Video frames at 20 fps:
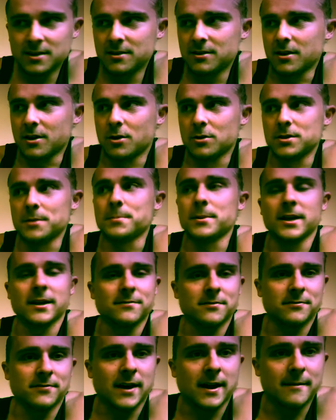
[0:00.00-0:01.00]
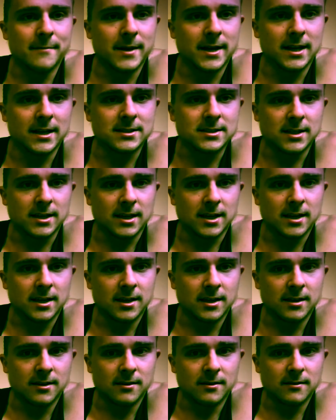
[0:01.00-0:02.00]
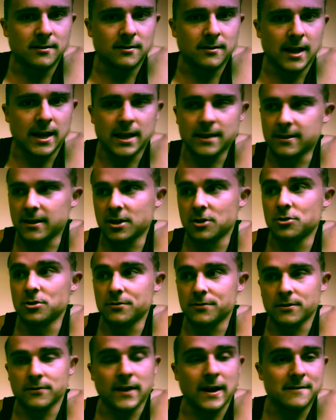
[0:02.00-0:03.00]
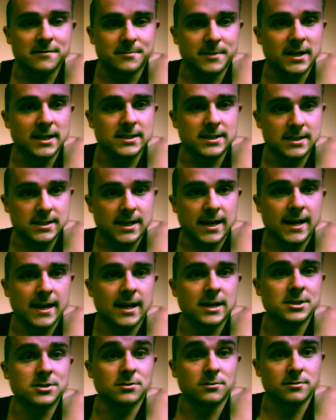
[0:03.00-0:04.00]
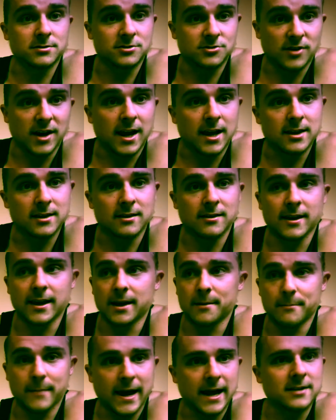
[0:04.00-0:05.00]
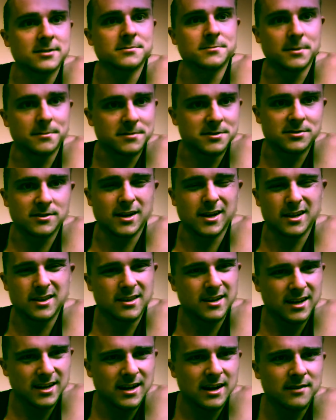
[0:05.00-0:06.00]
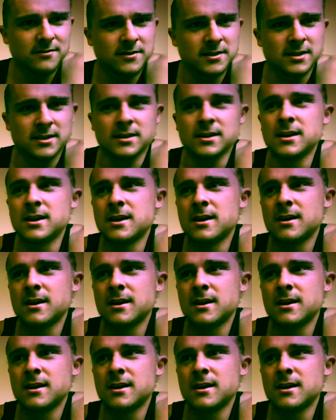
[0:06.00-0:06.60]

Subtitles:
can hold a plank for 5 minutes. Like anything you do for 5 minutes is that actual strength, like maximum strength. Like not really.